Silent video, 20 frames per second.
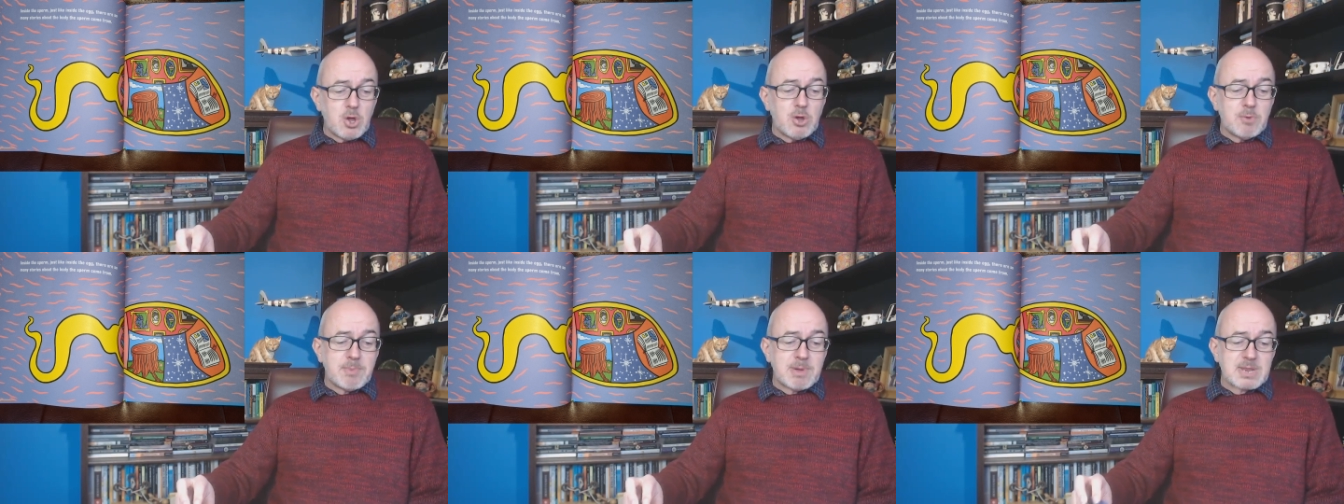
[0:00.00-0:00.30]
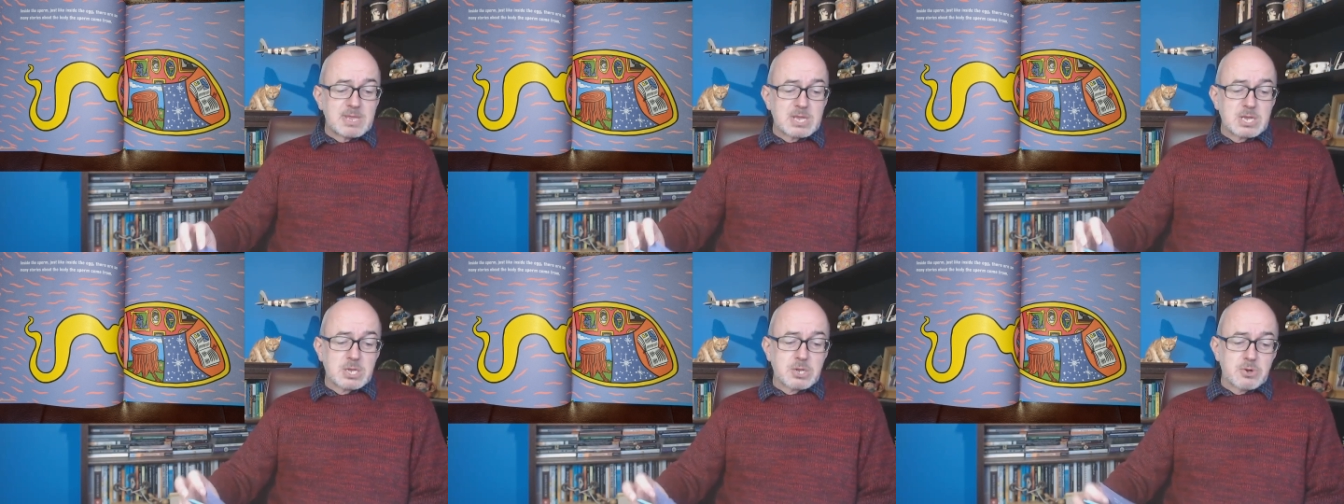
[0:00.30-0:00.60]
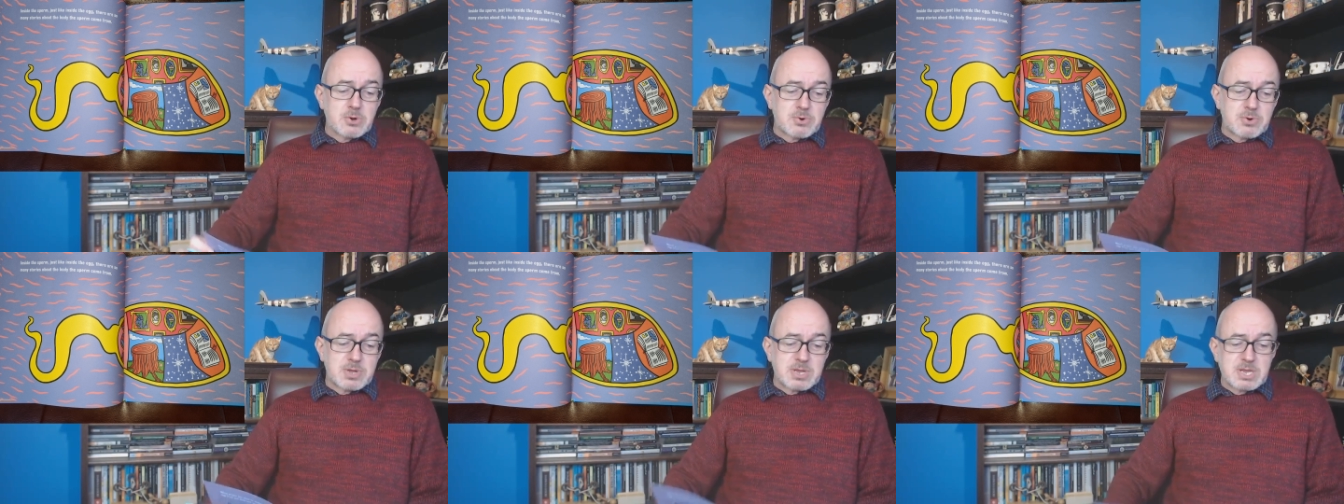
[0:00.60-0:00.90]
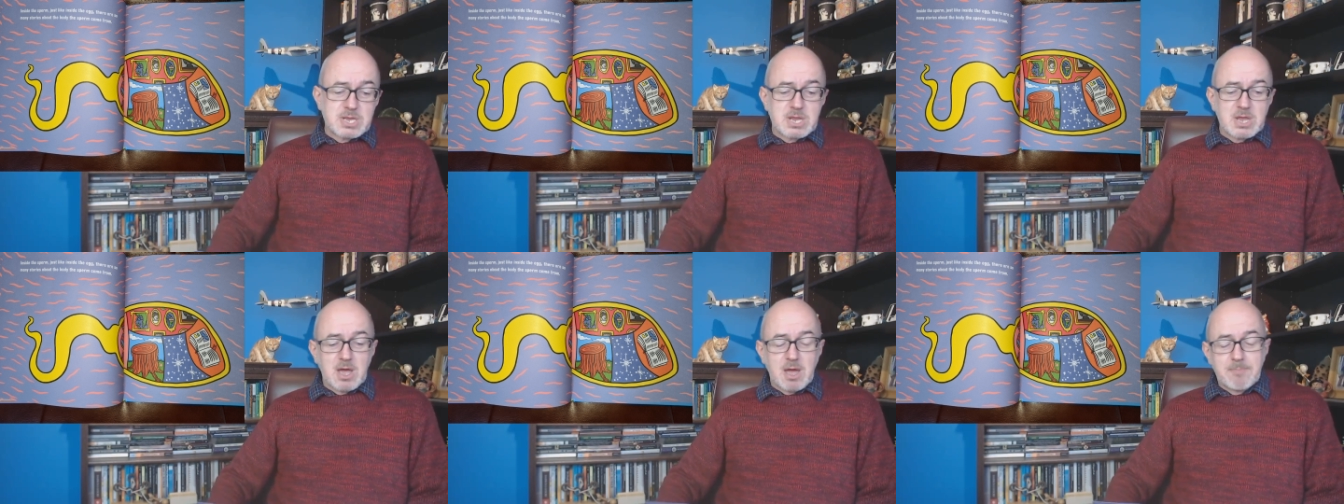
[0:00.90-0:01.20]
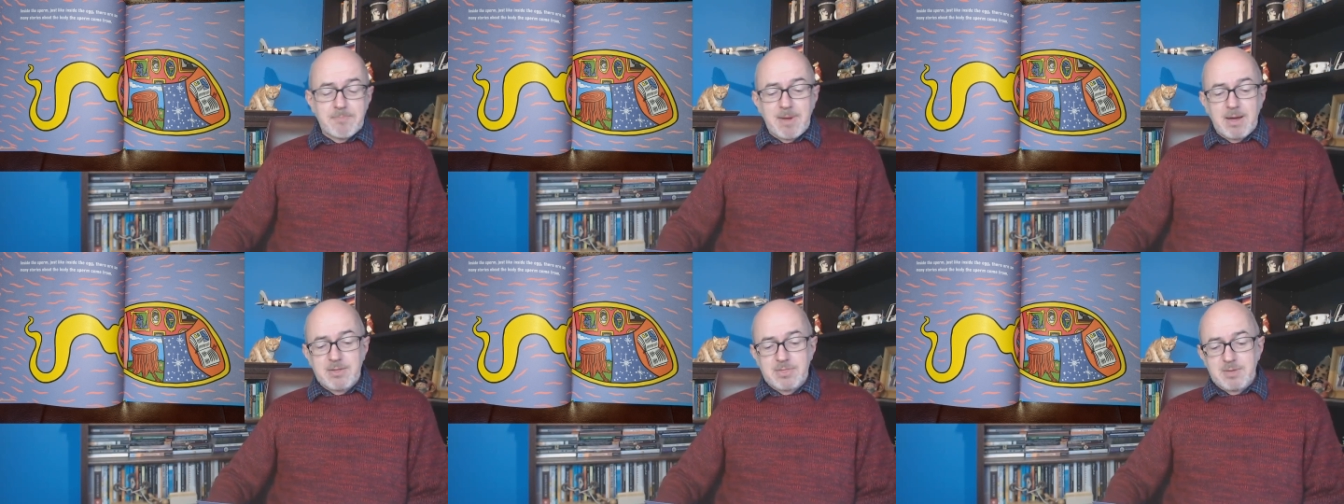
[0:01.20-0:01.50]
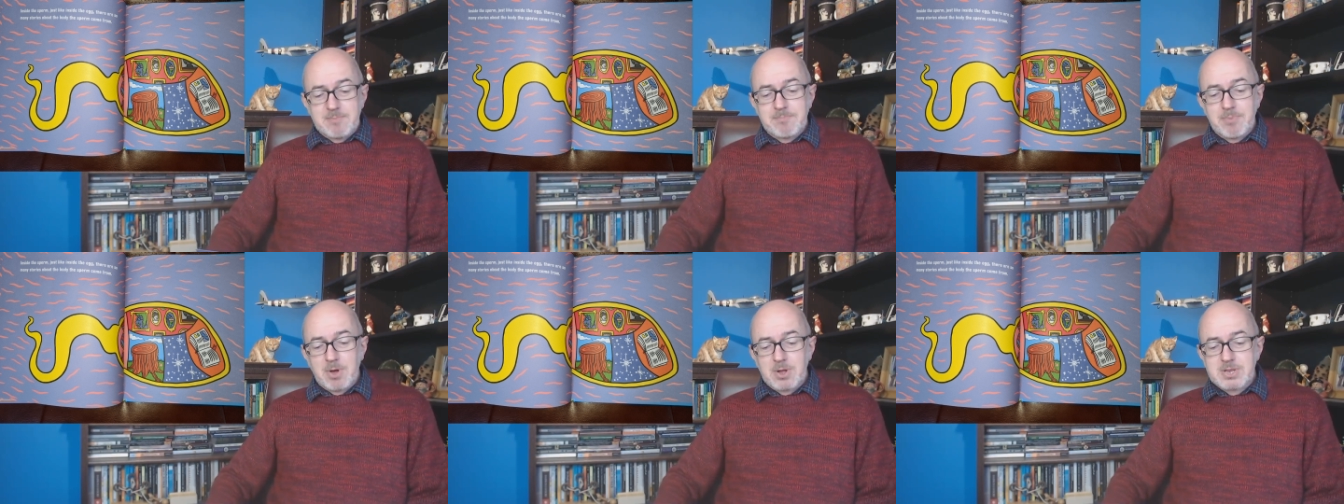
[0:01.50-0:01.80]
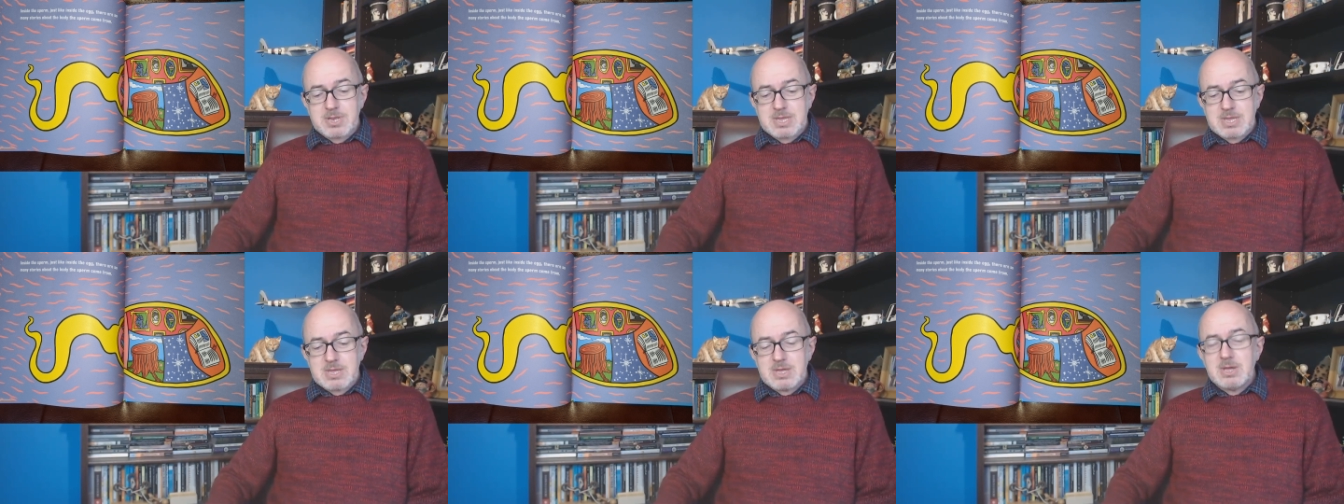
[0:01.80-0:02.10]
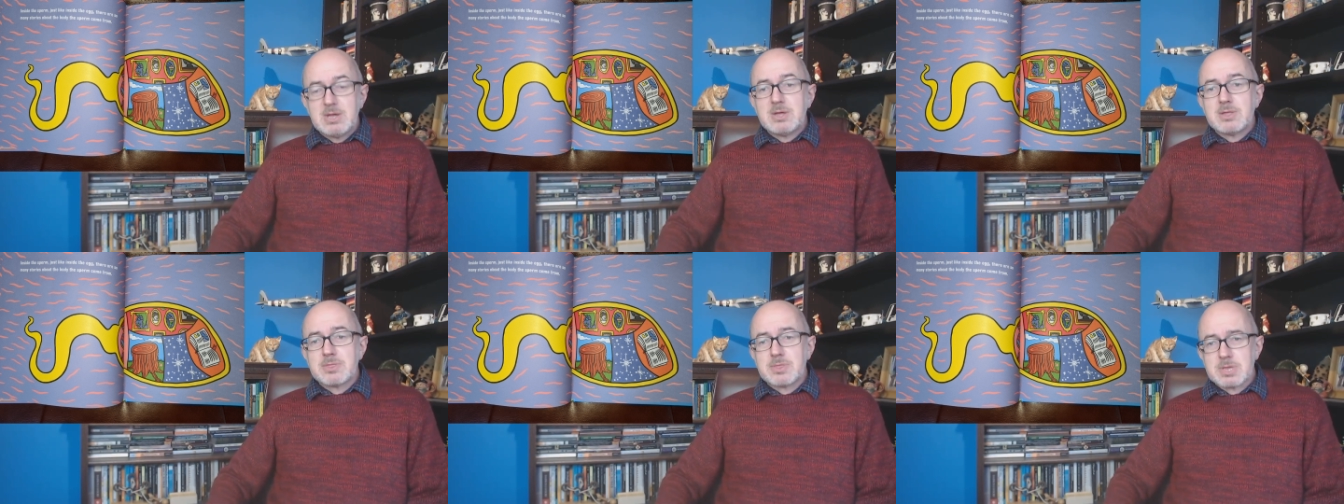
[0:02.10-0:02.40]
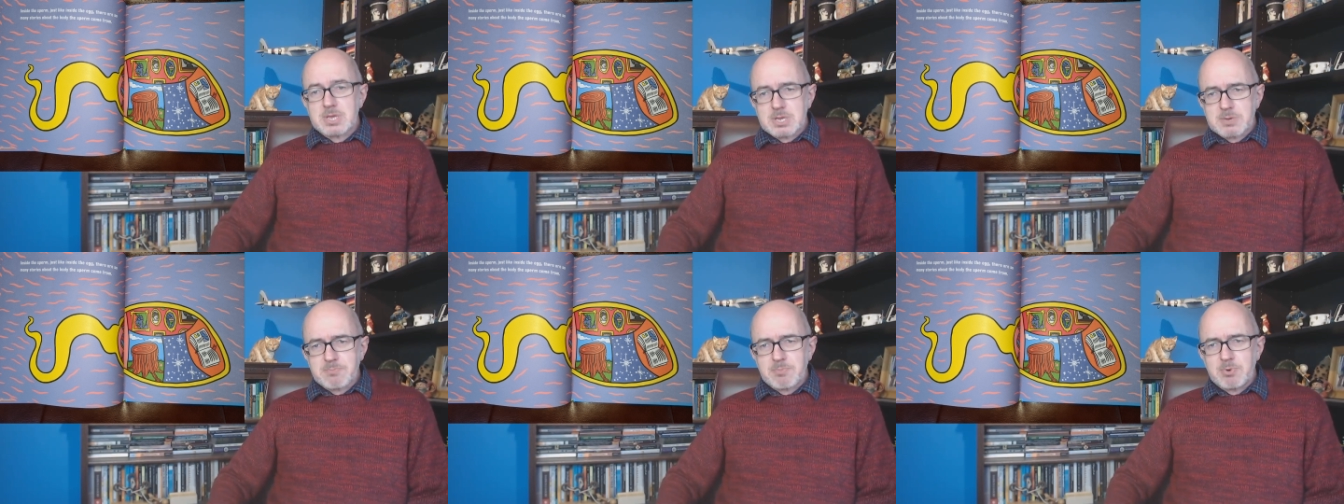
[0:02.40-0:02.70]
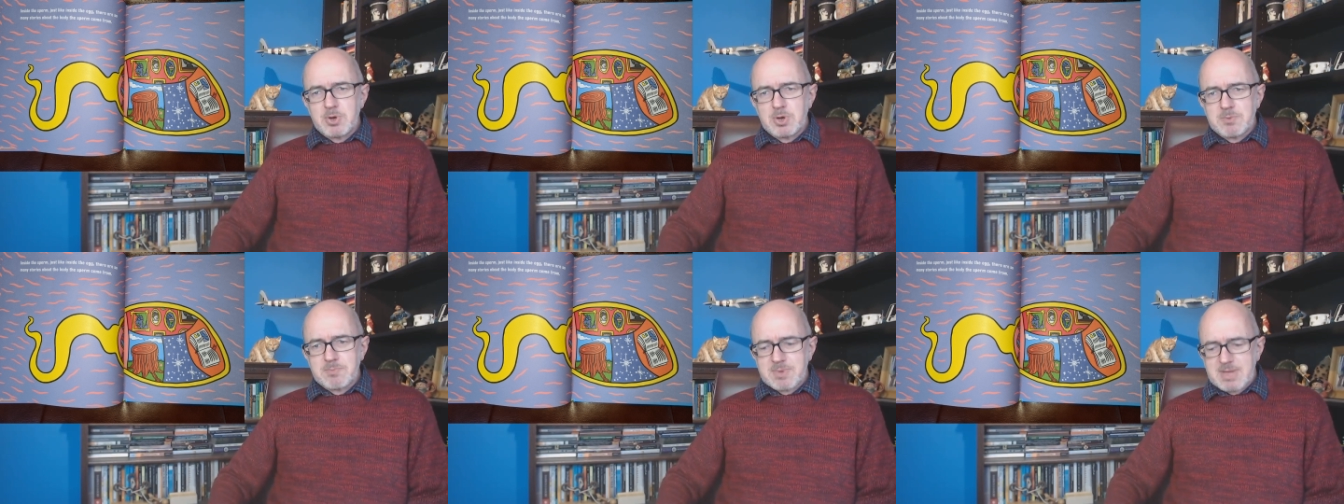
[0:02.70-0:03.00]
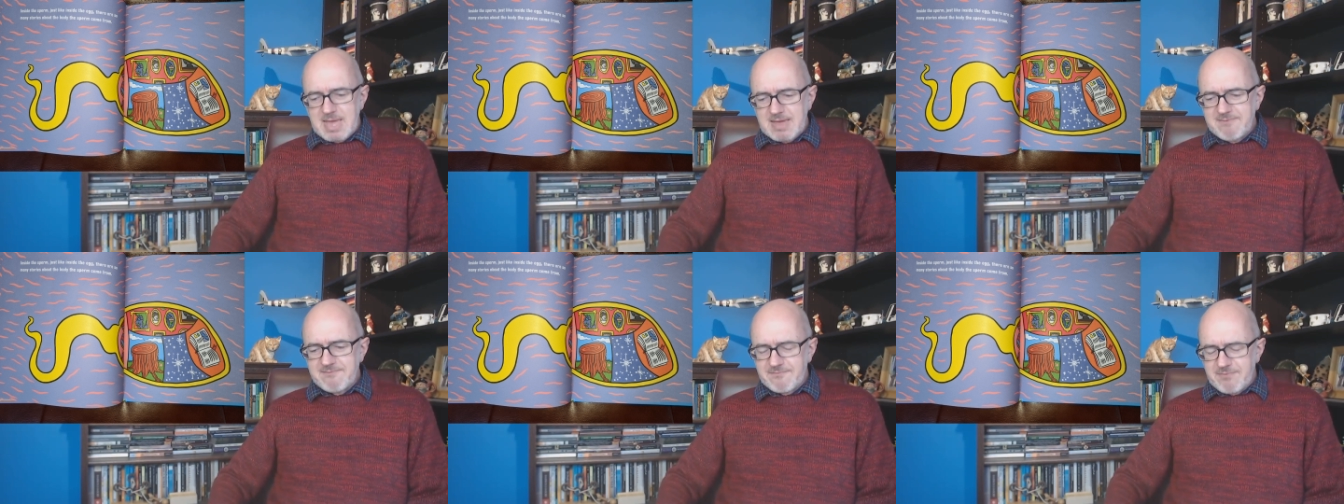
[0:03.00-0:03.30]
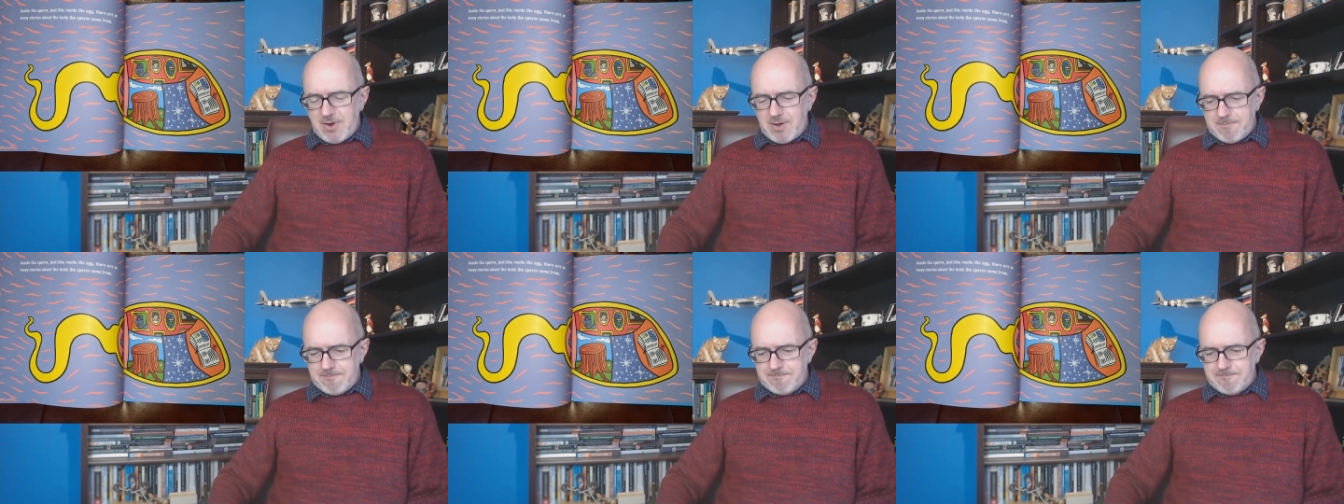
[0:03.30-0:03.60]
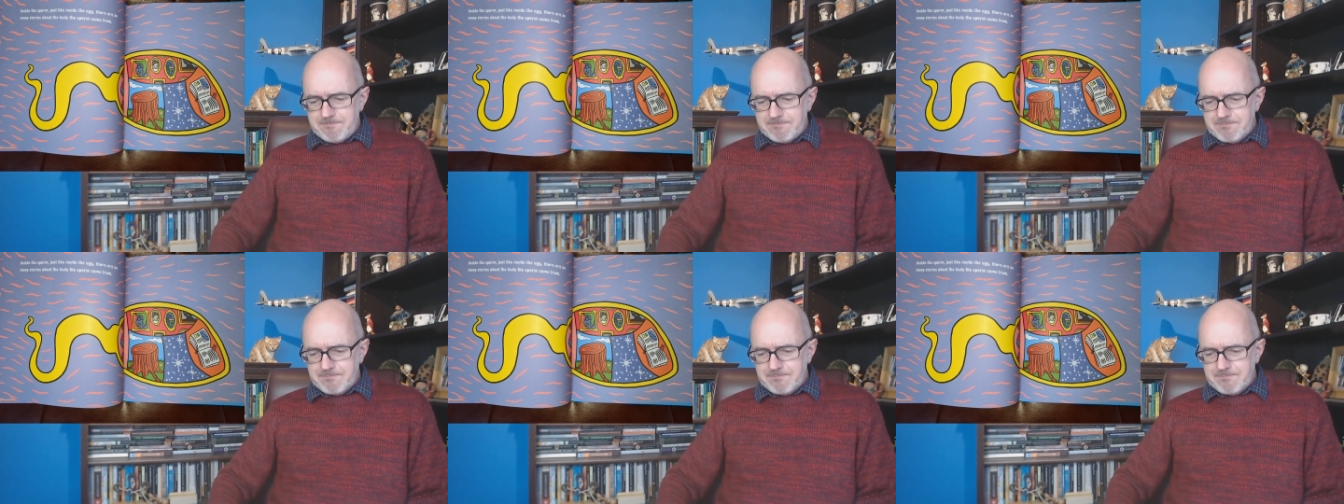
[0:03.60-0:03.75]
many stories about the body the sperm came from.